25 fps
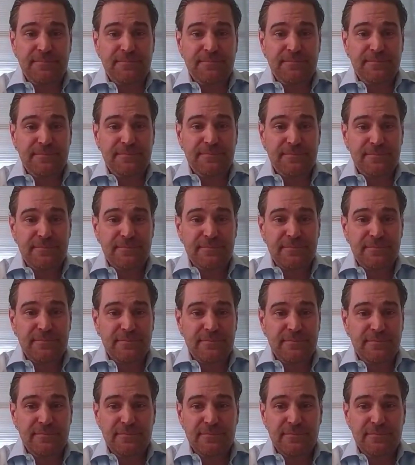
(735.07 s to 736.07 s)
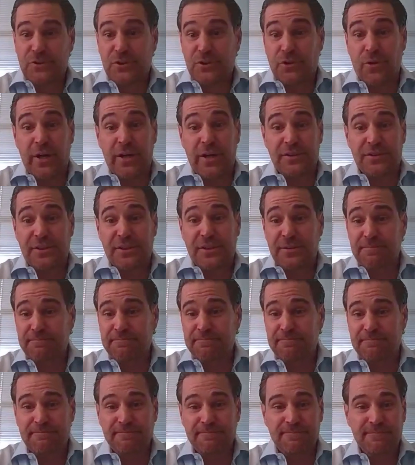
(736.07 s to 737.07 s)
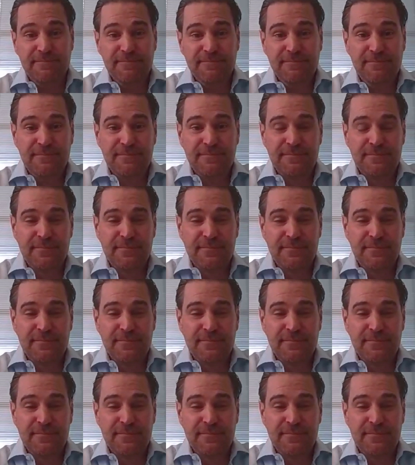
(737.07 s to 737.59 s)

Holy cow! It's crazy. Dude, that's